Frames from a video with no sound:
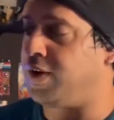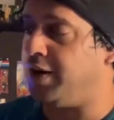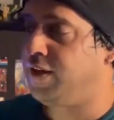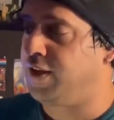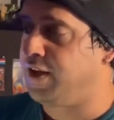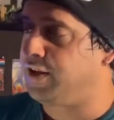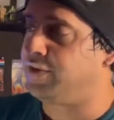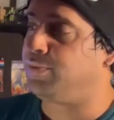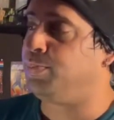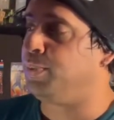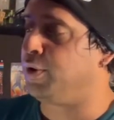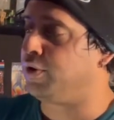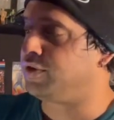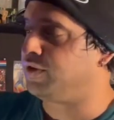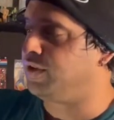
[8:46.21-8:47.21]
and his
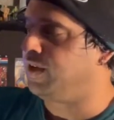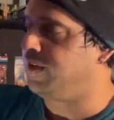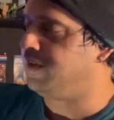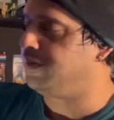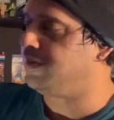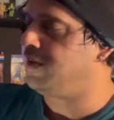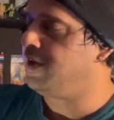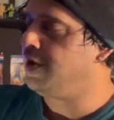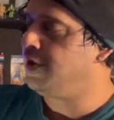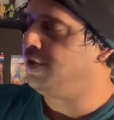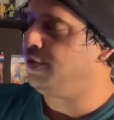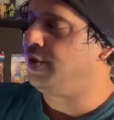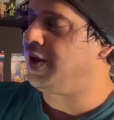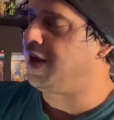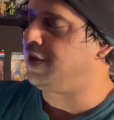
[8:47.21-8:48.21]
books is
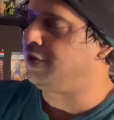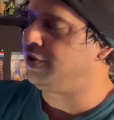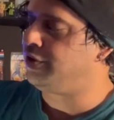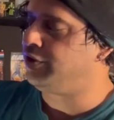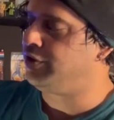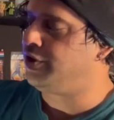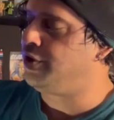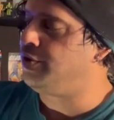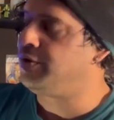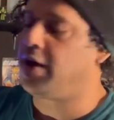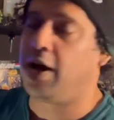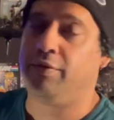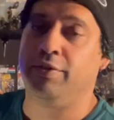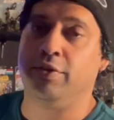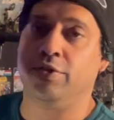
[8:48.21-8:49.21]
you get two
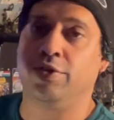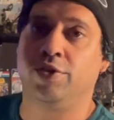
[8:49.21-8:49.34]
covers.